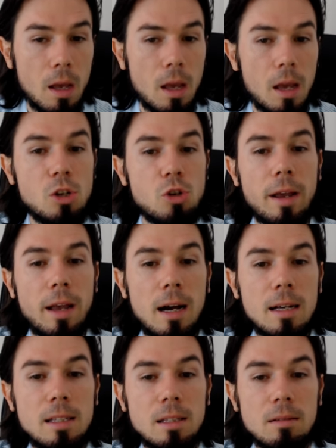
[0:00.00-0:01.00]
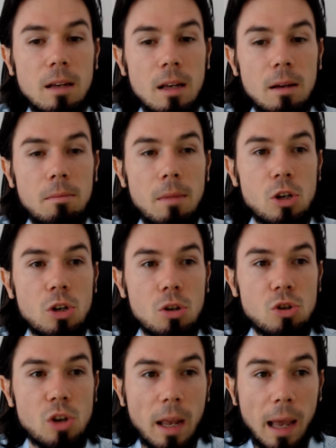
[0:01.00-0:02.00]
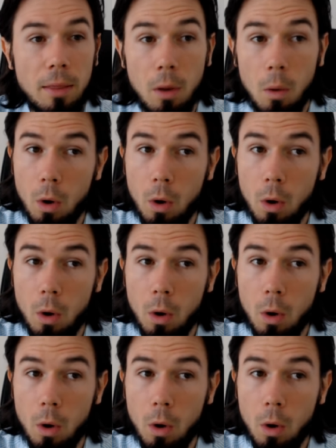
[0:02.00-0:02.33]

Enjoy, guys. Make sure to check out the